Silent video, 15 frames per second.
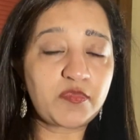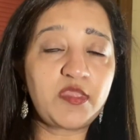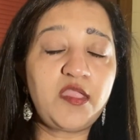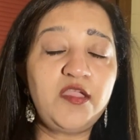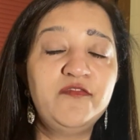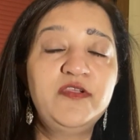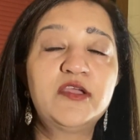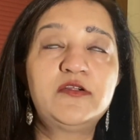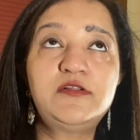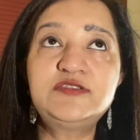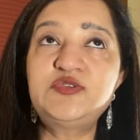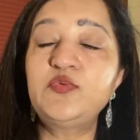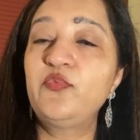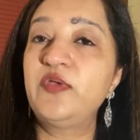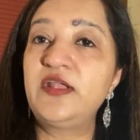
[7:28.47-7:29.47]
We are also
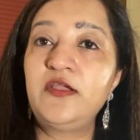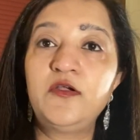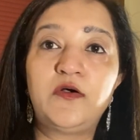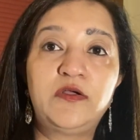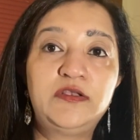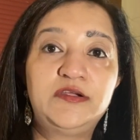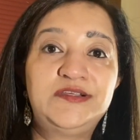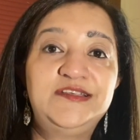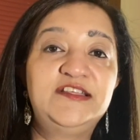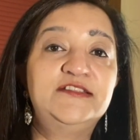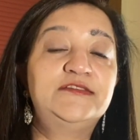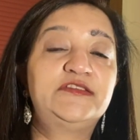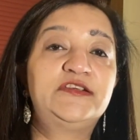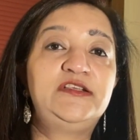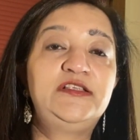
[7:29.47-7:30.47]
very honored and
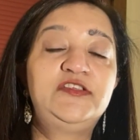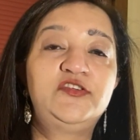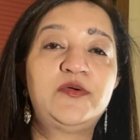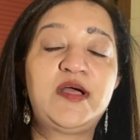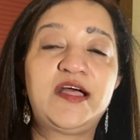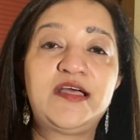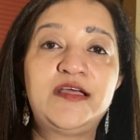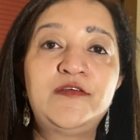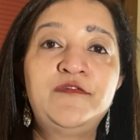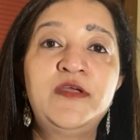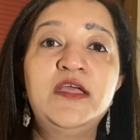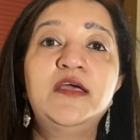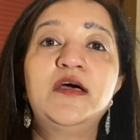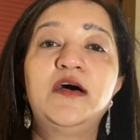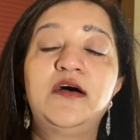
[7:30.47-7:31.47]
thrilled to have
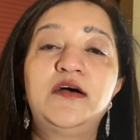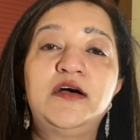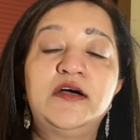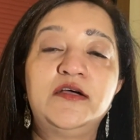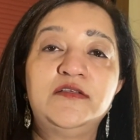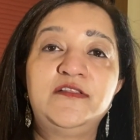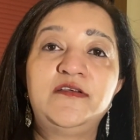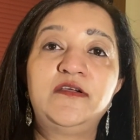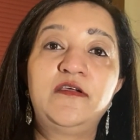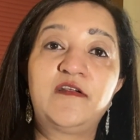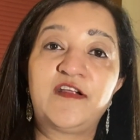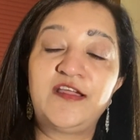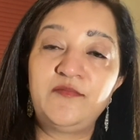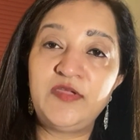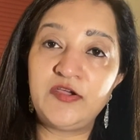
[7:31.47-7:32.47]
the
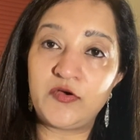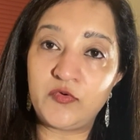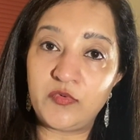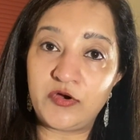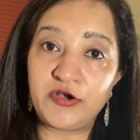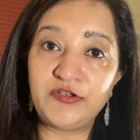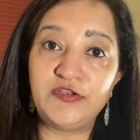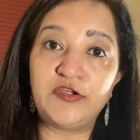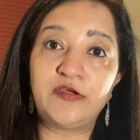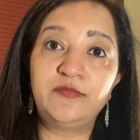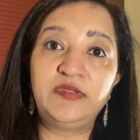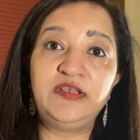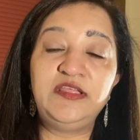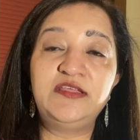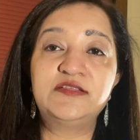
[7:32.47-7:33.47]
Grammy Award
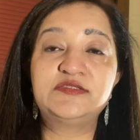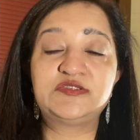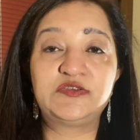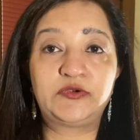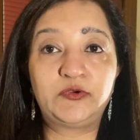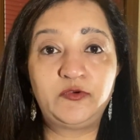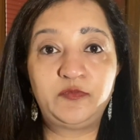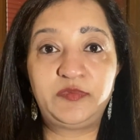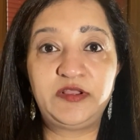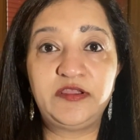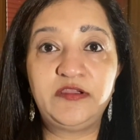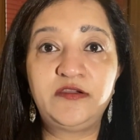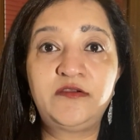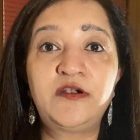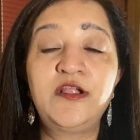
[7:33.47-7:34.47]
nominee and sarod
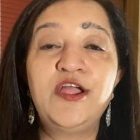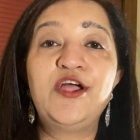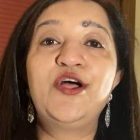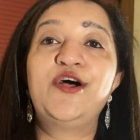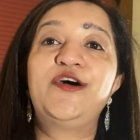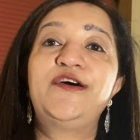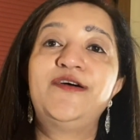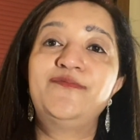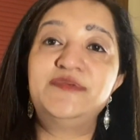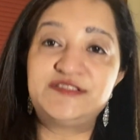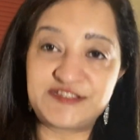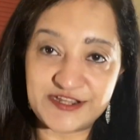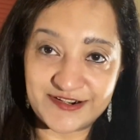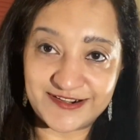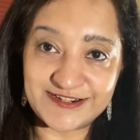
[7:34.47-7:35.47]
player,
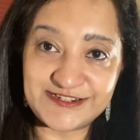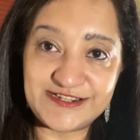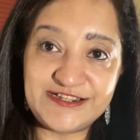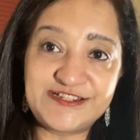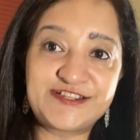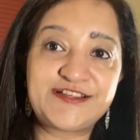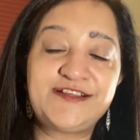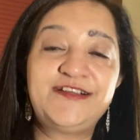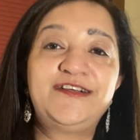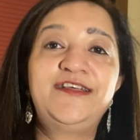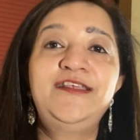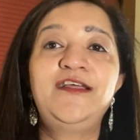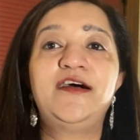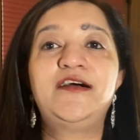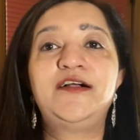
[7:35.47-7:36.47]
Mr. Ashish
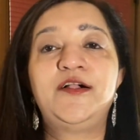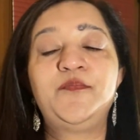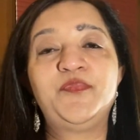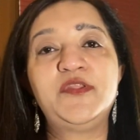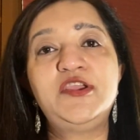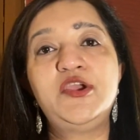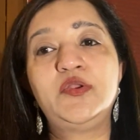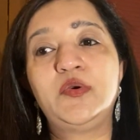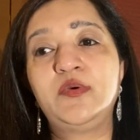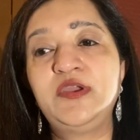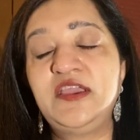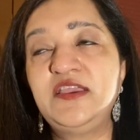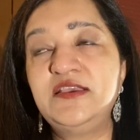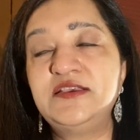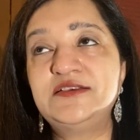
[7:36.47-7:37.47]
Khan.
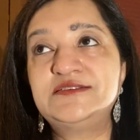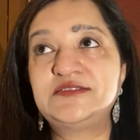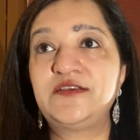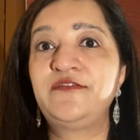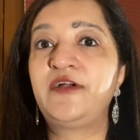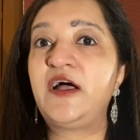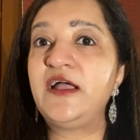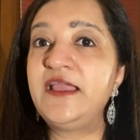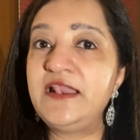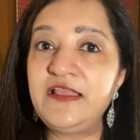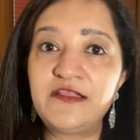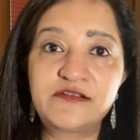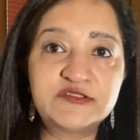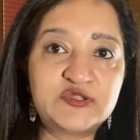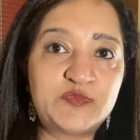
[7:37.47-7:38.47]
He is a highly
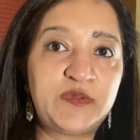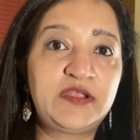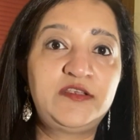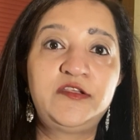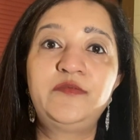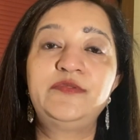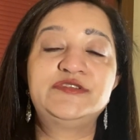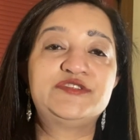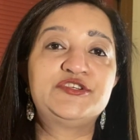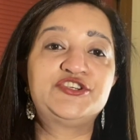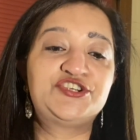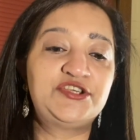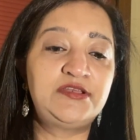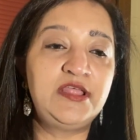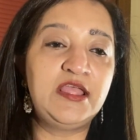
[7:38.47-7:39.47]
respected
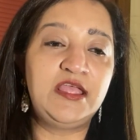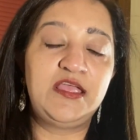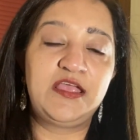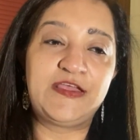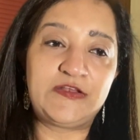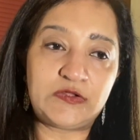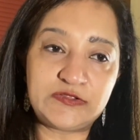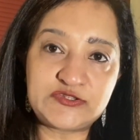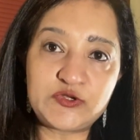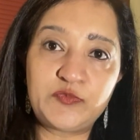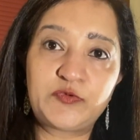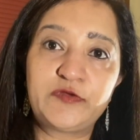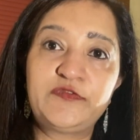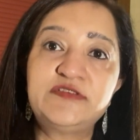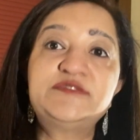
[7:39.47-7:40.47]
musician and also
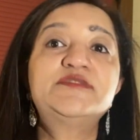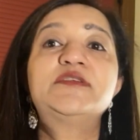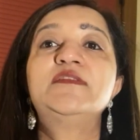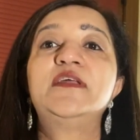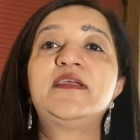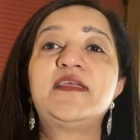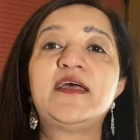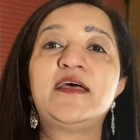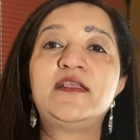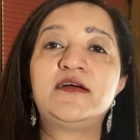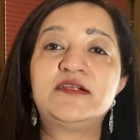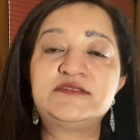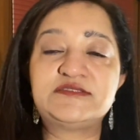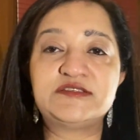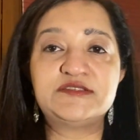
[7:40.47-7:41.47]
professor in the Cal
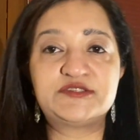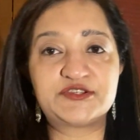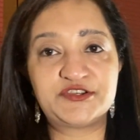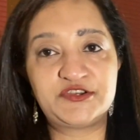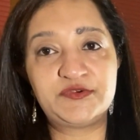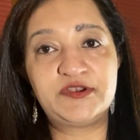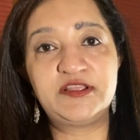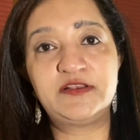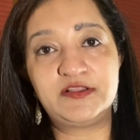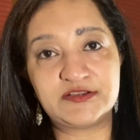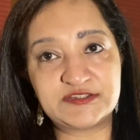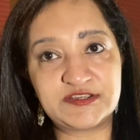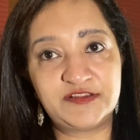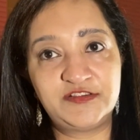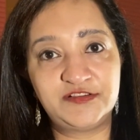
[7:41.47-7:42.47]
Arts Institute in Los
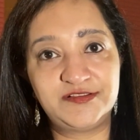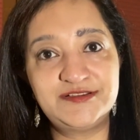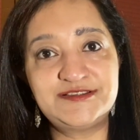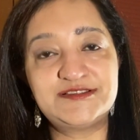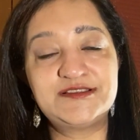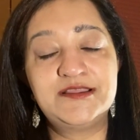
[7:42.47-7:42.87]
Angeles.